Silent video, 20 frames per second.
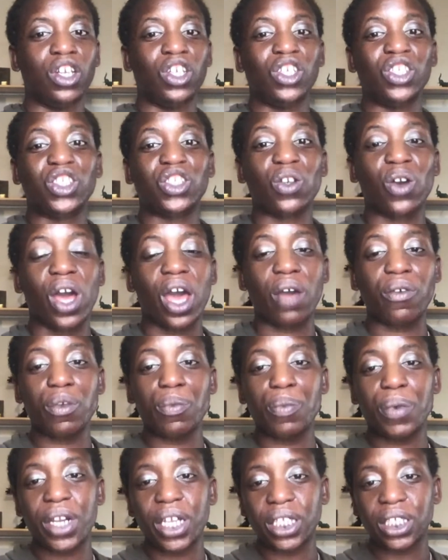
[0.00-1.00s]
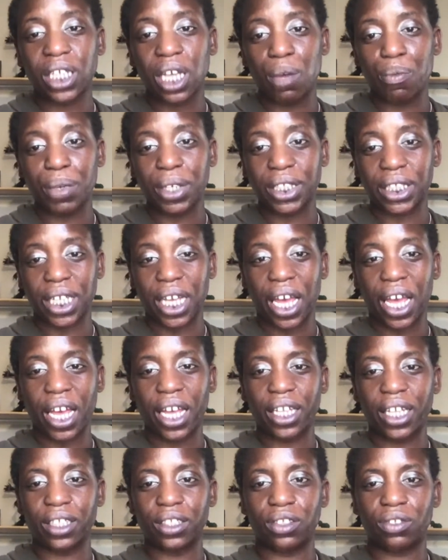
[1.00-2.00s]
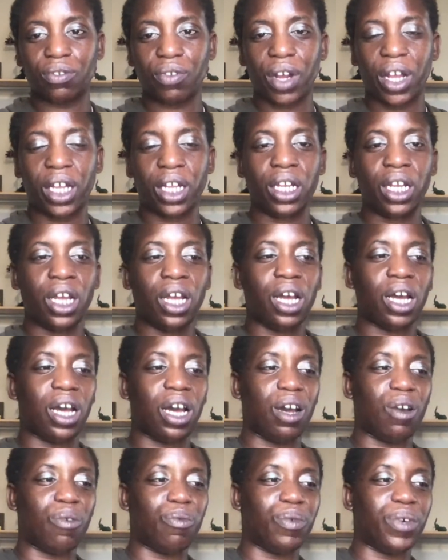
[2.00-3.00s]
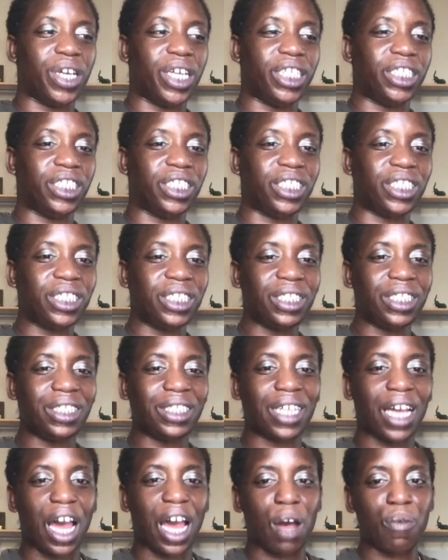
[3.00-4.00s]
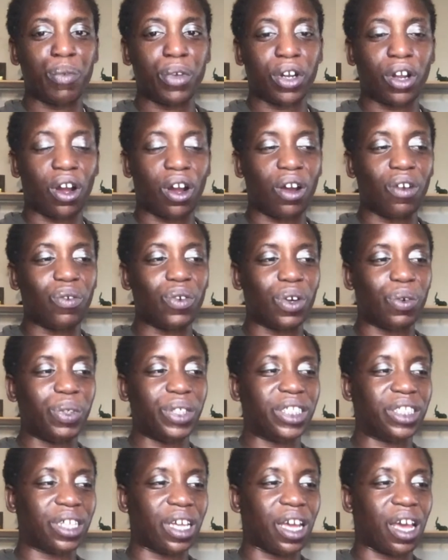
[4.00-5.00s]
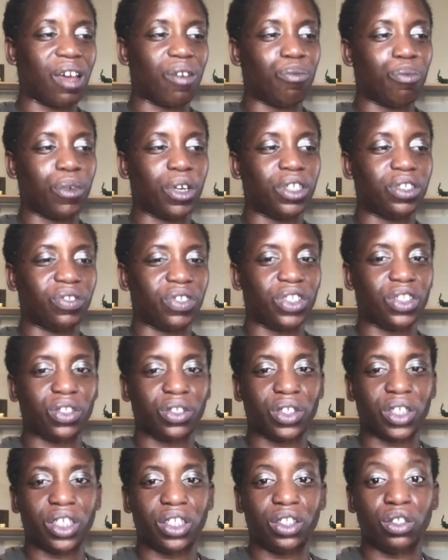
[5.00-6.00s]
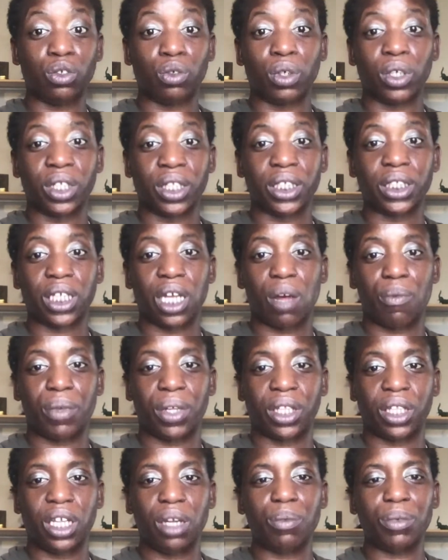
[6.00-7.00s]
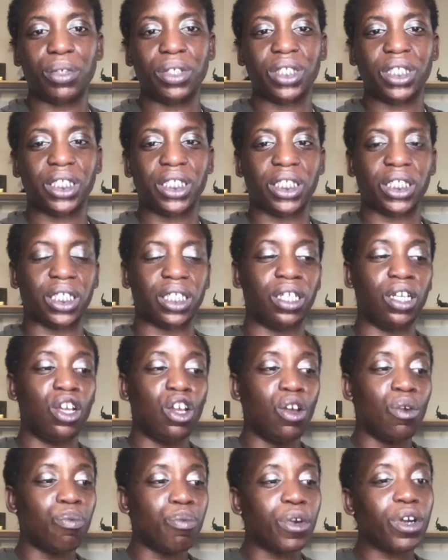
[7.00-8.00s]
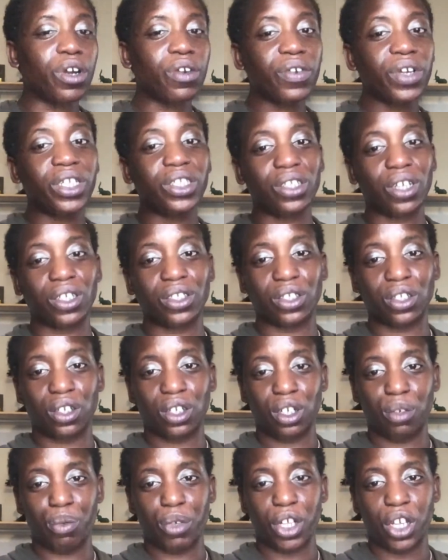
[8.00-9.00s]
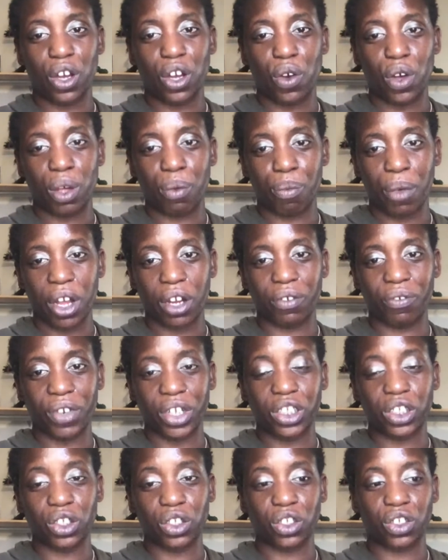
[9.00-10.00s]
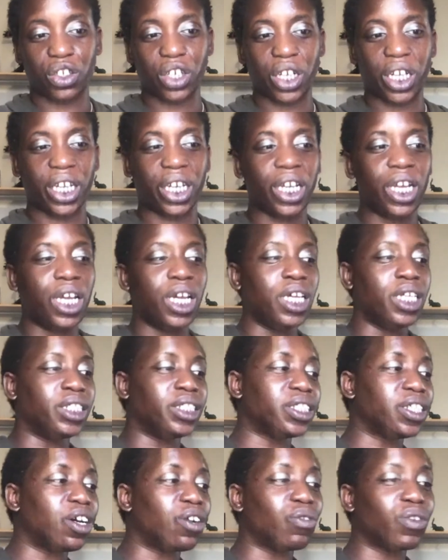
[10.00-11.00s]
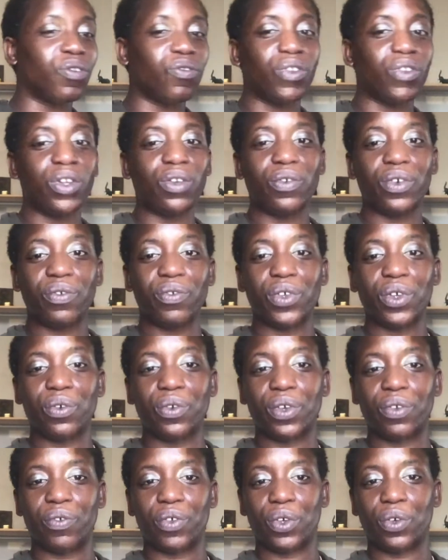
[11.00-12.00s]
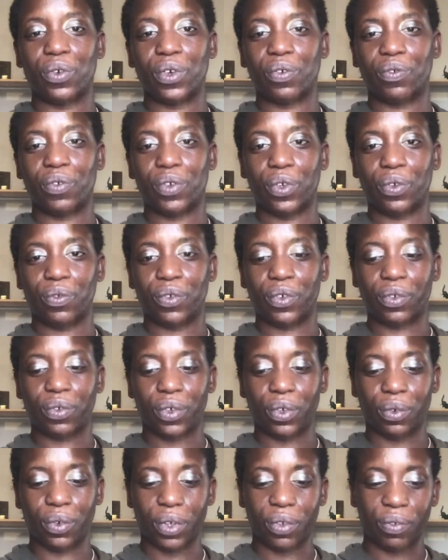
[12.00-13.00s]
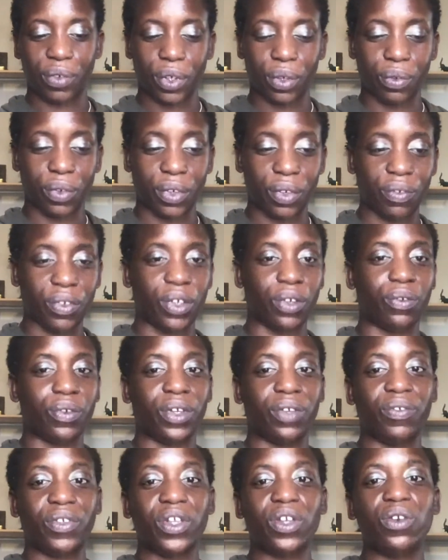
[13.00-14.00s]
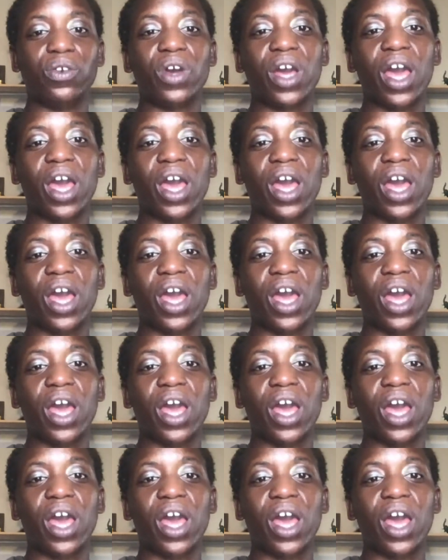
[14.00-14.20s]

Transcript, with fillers: so everybody's coming to heads, right? Um, and just to top it off, while we still have Mars retrograde during this coming Libra season, Mercury is also going to be going re- retrograde. So review, review, review, review, review, review, review, review